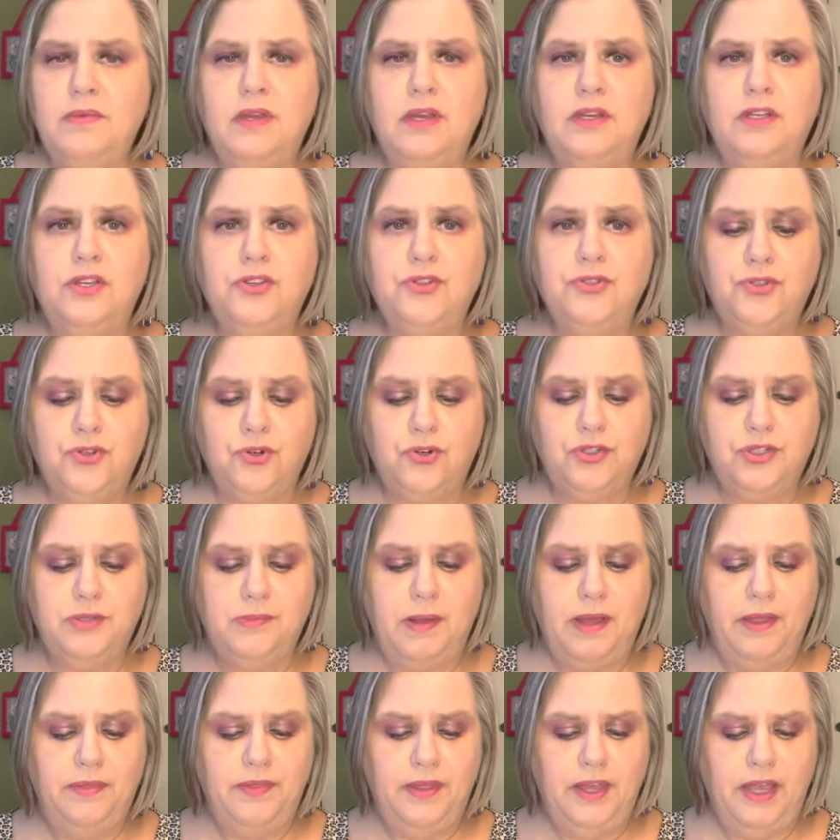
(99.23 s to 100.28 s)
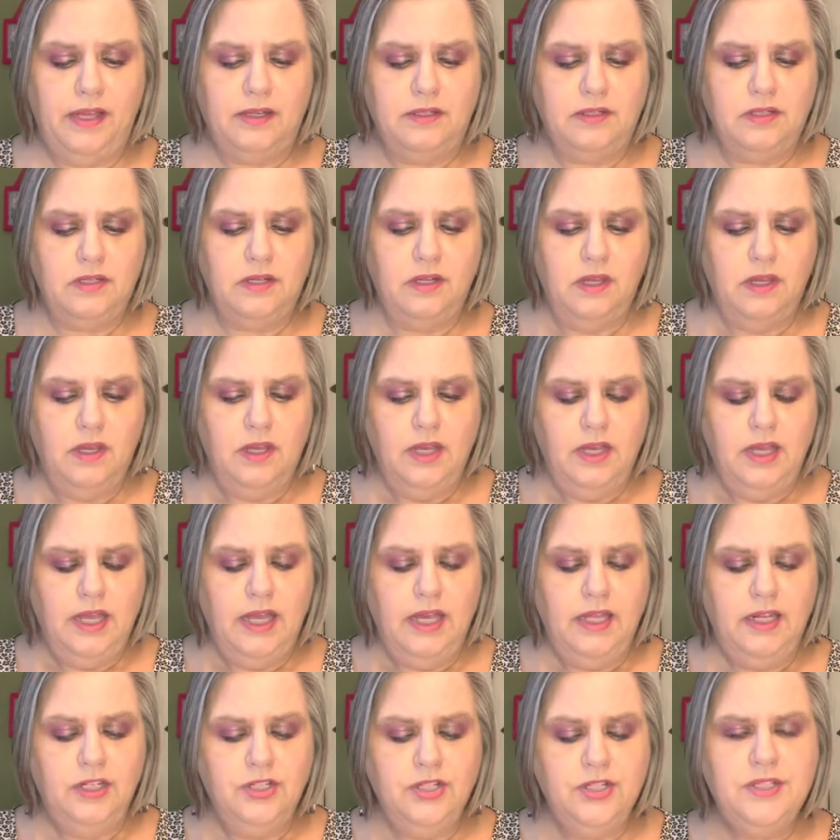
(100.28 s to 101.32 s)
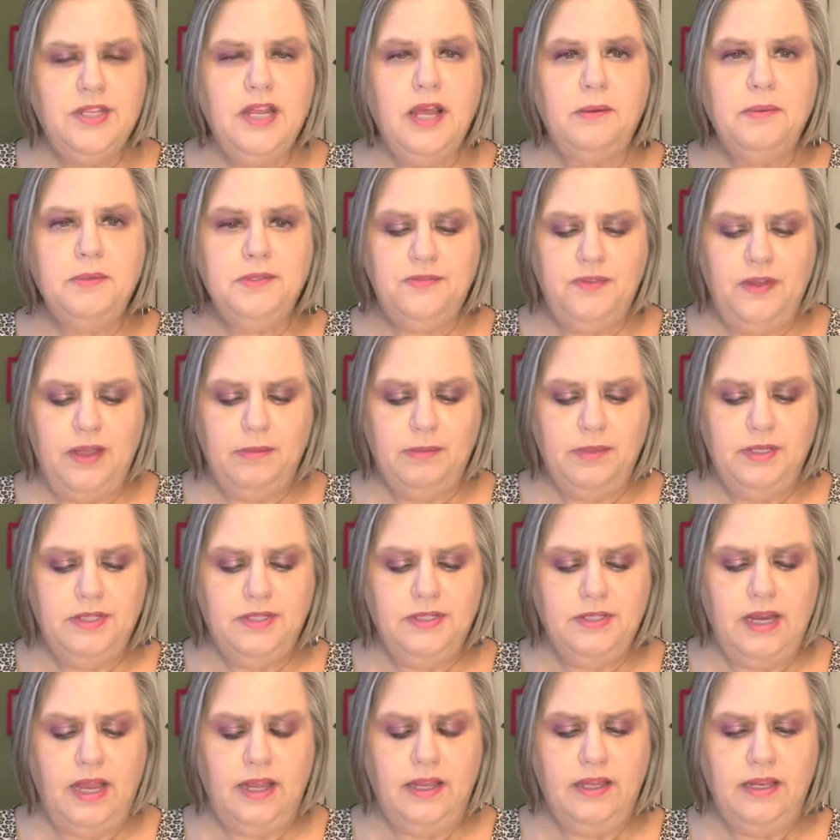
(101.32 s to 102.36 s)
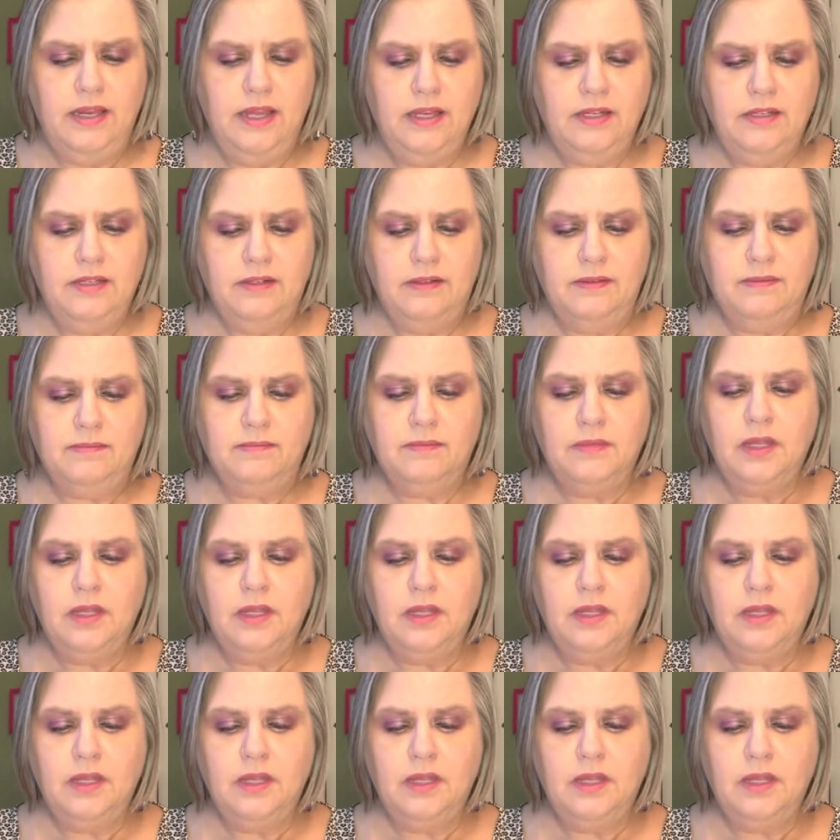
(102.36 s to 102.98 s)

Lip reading: concerns about that. And it just helps families stay connected.